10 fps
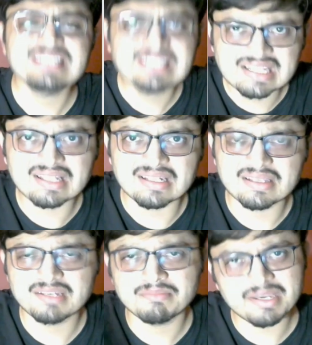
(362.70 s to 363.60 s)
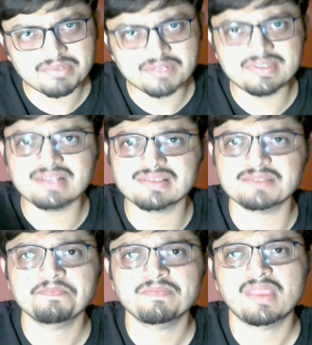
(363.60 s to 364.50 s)
detail in my previous
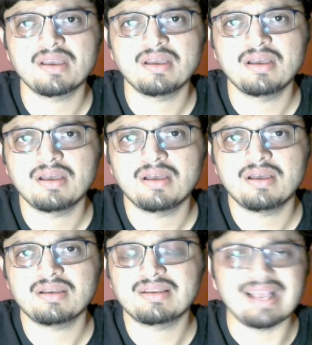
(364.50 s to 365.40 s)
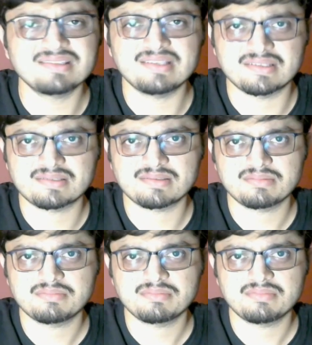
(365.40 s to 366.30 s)
classes,
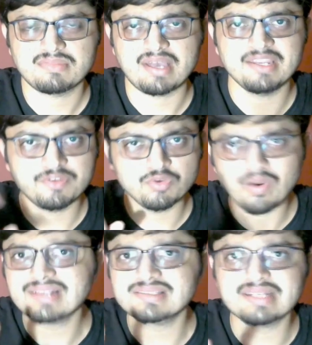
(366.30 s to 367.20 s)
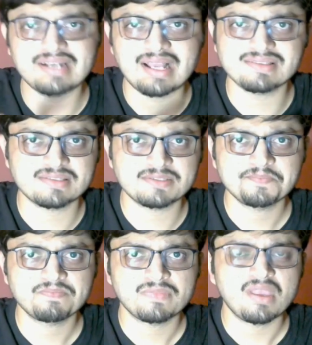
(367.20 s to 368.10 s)
and if you watch that class,
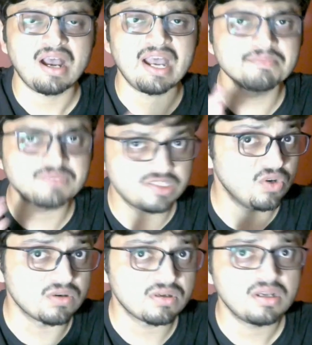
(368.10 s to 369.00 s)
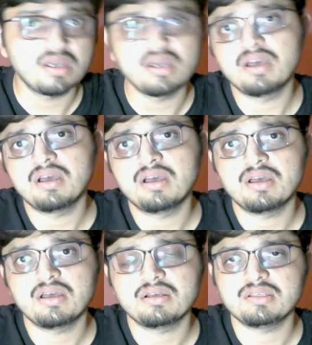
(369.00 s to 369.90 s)
I am sure
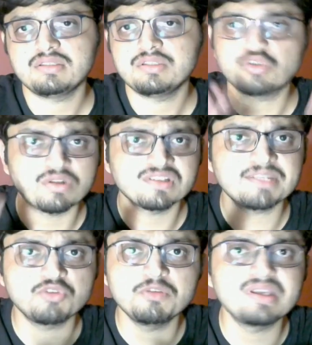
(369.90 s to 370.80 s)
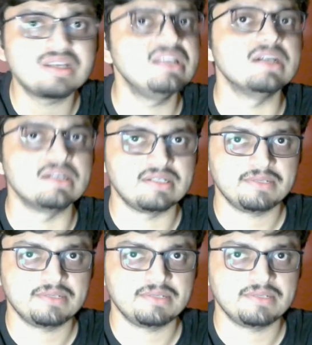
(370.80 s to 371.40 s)
your concept will be clear.